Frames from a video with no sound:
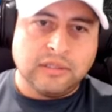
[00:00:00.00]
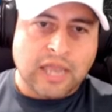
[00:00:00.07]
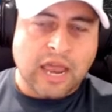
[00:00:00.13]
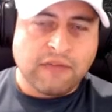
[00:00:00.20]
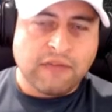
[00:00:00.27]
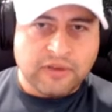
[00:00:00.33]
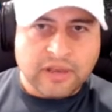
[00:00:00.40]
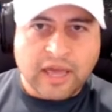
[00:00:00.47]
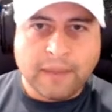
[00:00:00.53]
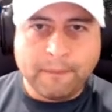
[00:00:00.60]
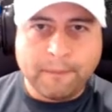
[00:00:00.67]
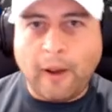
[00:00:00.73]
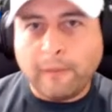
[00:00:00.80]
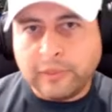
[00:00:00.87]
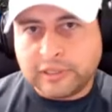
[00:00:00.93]
have not
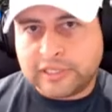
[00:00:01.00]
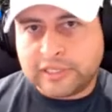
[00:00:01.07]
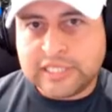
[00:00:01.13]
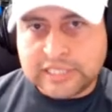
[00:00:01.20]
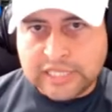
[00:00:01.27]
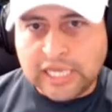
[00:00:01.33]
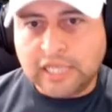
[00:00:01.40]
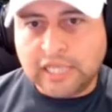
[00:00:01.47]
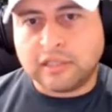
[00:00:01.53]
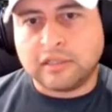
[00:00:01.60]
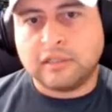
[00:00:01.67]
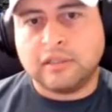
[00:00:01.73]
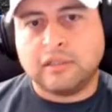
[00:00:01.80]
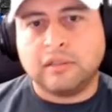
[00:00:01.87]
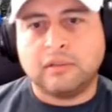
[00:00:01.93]
publicly
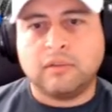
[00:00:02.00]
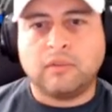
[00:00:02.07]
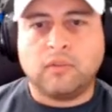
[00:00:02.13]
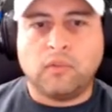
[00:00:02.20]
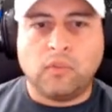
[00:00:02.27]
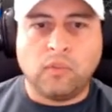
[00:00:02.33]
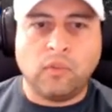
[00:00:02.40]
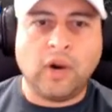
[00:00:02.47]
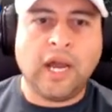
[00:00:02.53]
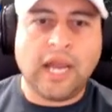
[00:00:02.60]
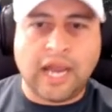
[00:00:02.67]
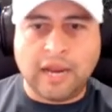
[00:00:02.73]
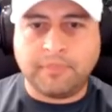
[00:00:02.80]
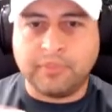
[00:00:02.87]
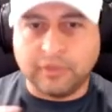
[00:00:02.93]
stated why
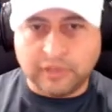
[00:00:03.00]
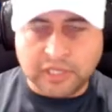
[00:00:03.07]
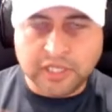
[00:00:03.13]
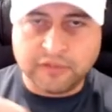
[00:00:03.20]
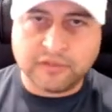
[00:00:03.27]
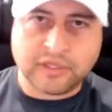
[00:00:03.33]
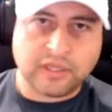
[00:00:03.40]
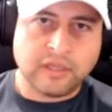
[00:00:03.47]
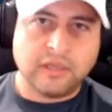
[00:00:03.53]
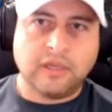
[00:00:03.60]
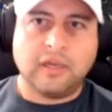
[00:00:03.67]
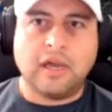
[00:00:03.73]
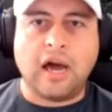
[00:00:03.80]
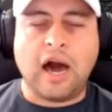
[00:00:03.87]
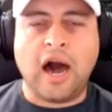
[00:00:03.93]
I believed
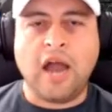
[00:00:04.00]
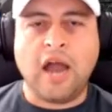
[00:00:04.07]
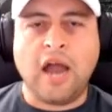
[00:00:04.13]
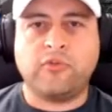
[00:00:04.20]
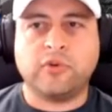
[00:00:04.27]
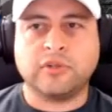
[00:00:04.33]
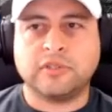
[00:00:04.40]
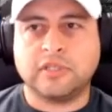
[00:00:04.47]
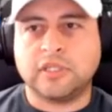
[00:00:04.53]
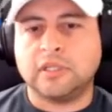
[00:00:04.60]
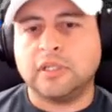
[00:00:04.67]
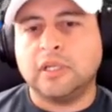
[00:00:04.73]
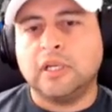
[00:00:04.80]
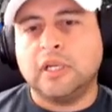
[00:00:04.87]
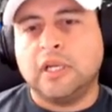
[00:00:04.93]
I forced it.
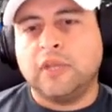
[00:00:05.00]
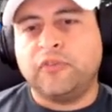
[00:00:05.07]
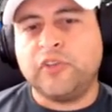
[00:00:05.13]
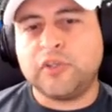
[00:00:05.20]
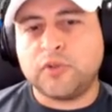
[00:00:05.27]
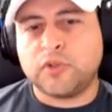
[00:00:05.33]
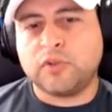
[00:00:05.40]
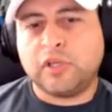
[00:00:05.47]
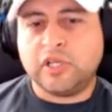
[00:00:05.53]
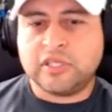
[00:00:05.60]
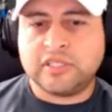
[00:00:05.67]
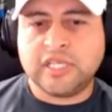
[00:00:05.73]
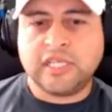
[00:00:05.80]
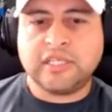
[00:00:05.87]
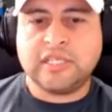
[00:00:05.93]
This was around the
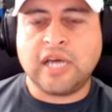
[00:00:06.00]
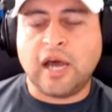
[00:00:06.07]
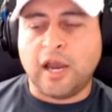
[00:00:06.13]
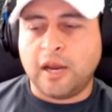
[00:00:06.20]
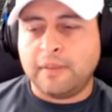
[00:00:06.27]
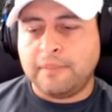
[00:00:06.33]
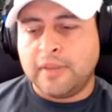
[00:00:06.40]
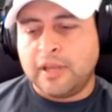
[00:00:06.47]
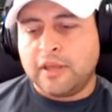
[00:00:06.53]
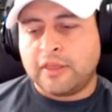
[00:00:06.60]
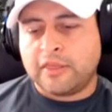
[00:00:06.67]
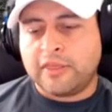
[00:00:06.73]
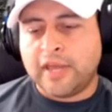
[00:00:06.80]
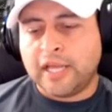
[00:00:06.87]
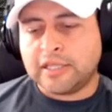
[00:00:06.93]
same time
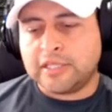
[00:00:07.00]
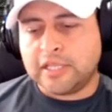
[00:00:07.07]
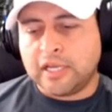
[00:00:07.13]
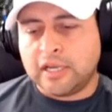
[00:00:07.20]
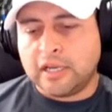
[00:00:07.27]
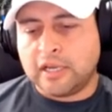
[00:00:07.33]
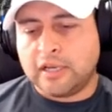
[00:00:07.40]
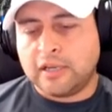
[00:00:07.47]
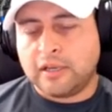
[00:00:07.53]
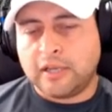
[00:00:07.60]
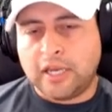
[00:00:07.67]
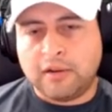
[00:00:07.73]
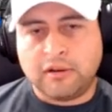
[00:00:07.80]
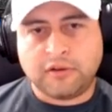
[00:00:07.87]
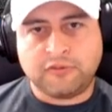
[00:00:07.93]
that
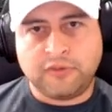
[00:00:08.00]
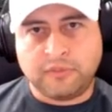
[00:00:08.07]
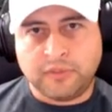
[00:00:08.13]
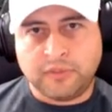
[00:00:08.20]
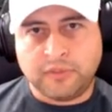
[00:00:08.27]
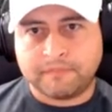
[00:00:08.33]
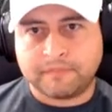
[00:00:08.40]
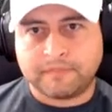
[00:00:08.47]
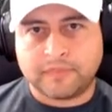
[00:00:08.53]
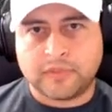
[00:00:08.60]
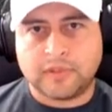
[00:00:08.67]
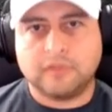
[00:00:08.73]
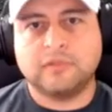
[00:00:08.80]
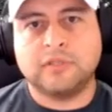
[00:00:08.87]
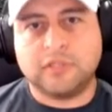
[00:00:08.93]
Eric Finman,
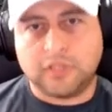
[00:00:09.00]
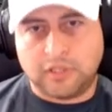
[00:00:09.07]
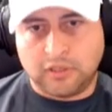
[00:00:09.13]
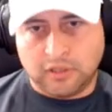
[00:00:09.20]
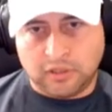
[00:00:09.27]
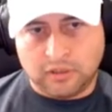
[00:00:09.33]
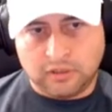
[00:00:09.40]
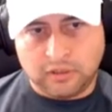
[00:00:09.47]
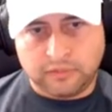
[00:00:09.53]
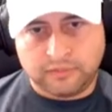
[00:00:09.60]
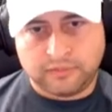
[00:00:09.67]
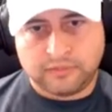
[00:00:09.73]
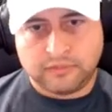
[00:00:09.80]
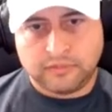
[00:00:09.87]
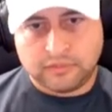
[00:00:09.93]
CEO
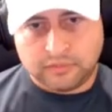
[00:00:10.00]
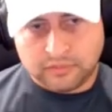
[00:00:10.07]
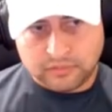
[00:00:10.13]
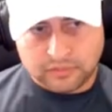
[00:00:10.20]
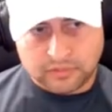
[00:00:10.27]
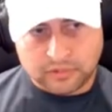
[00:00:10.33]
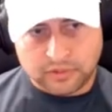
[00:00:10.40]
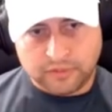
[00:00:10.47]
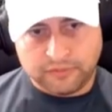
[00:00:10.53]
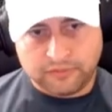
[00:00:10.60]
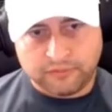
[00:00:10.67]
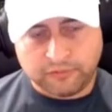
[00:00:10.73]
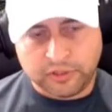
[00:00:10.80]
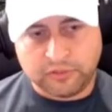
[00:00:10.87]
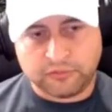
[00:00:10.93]
of
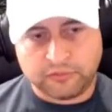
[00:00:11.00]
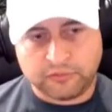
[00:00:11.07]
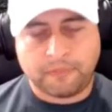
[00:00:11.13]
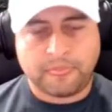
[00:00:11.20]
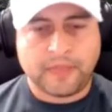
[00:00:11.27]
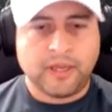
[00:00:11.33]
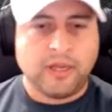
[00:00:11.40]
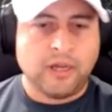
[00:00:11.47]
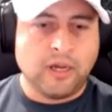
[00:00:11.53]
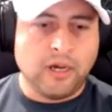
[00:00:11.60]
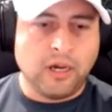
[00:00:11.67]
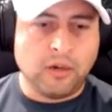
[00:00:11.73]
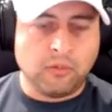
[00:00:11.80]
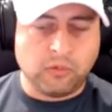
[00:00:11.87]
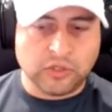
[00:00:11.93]
Freedom Phone,
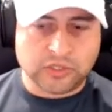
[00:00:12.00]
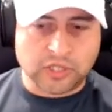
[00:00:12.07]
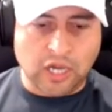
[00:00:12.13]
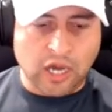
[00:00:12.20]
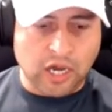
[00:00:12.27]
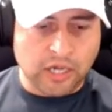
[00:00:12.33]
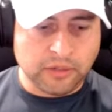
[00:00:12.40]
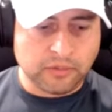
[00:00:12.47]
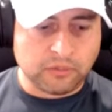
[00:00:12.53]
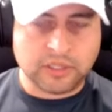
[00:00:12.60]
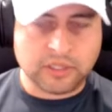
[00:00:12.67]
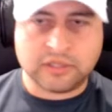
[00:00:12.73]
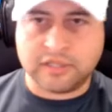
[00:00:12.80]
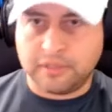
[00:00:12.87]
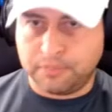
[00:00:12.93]
was on
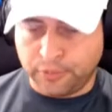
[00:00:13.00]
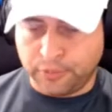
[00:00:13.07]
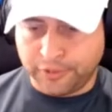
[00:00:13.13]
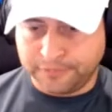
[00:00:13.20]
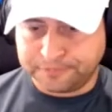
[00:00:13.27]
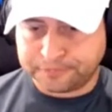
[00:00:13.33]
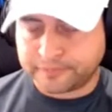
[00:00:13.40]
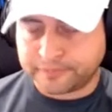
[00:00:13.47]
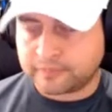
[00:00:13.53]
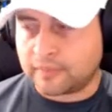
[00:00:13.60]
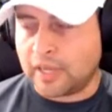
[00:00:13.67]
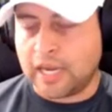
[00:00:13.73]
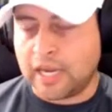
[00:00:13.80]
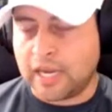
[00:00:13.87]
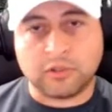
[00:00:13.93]
with Tim Pool.
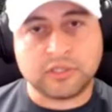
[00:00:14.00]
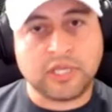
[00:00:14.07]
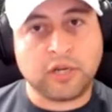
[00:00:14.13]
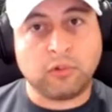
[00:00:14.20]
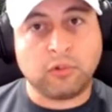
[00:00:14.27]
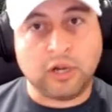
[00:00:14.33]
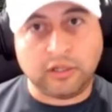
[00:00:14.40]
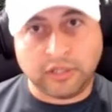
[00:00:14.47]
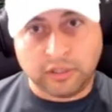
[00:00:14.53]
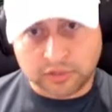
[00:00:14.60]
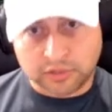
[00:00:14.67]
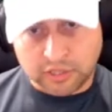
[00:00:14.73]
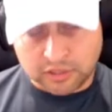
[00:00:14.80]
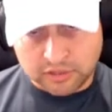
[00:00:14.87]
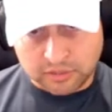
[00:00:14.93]
I was not aware that he
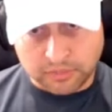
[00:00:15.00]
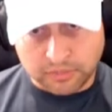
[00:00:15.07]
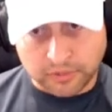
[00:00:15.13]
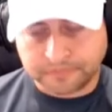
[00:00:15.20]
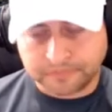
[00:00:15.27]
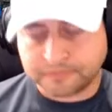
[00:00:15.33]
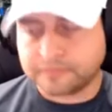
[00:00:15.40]
was on Tim Pool